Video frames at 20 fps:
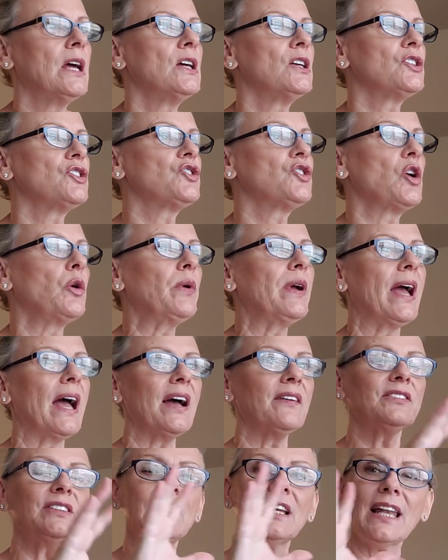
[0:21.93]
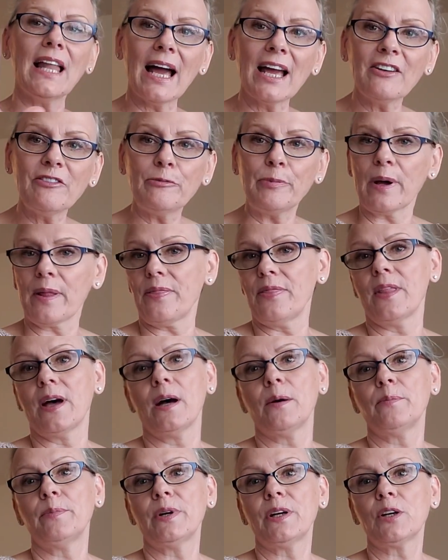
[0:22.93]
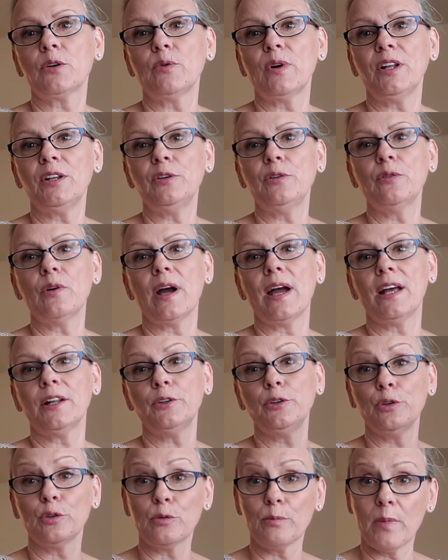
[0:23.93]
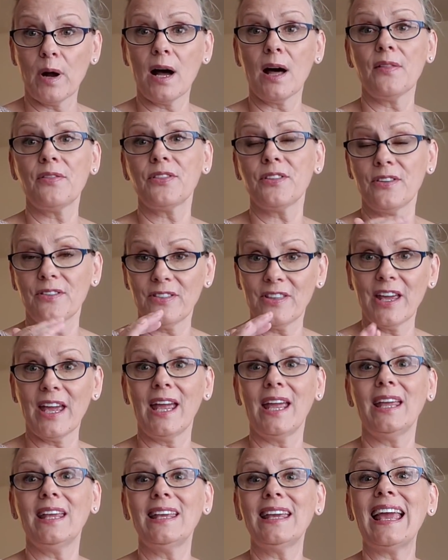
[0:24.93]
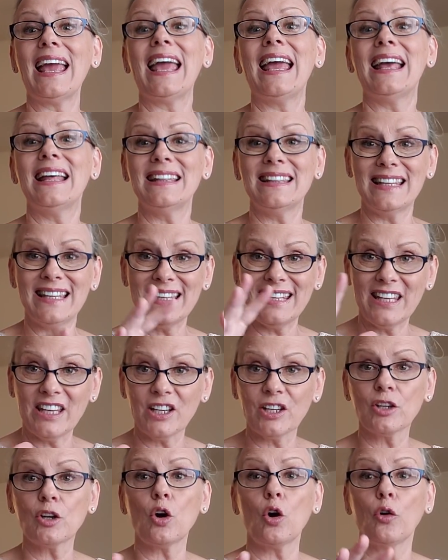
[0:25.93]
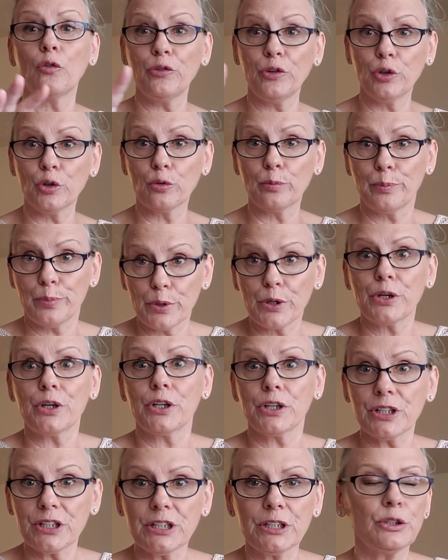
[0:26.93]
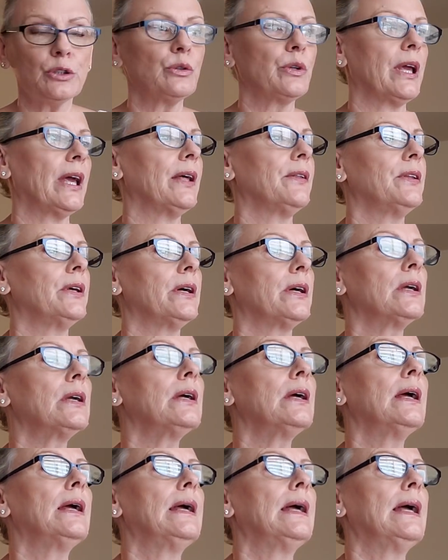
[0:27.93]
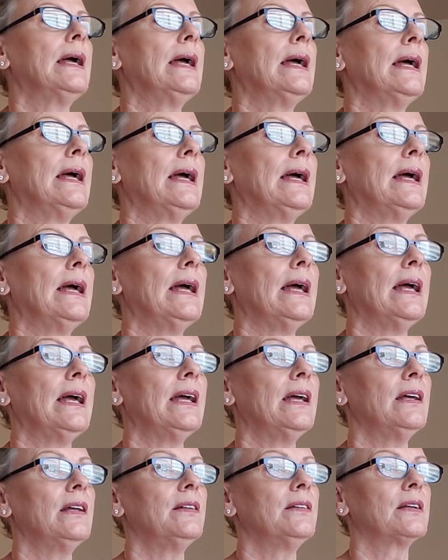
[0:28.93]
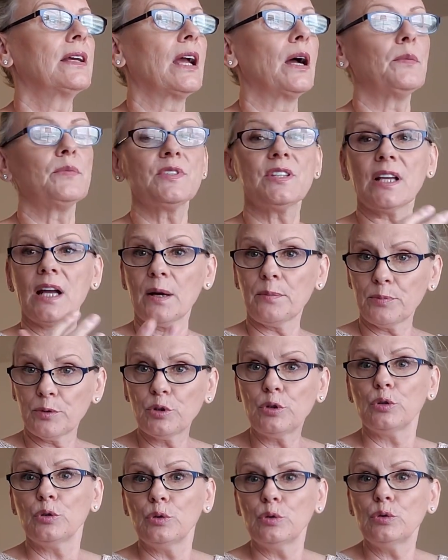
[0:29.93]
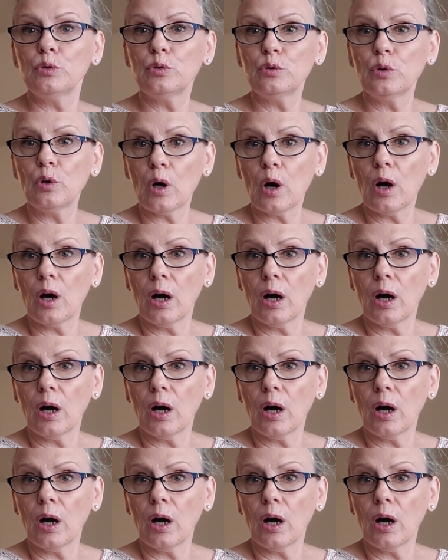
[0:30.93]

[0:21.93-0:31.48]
So we have the life path number when you add your month, day, and the year of your birth together, and comes up to